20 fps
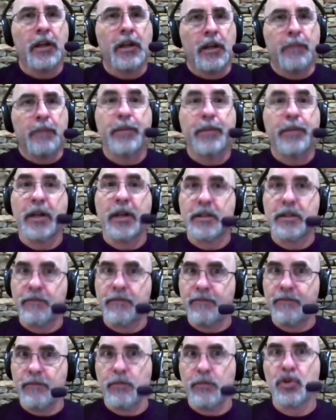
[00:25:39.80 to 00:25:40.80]
but it
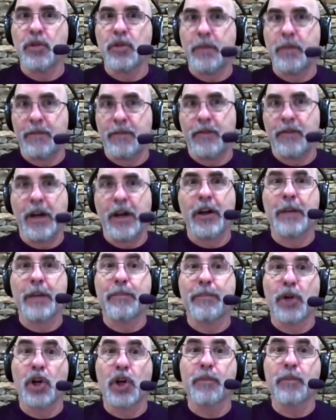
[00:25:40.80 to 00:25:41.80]
should be very
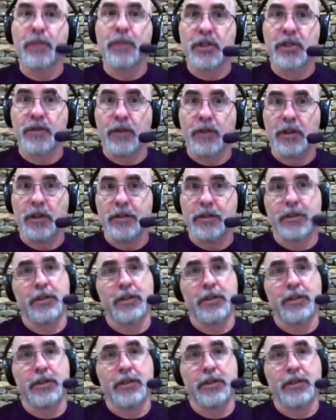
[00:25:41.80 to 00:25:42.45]
purposeful.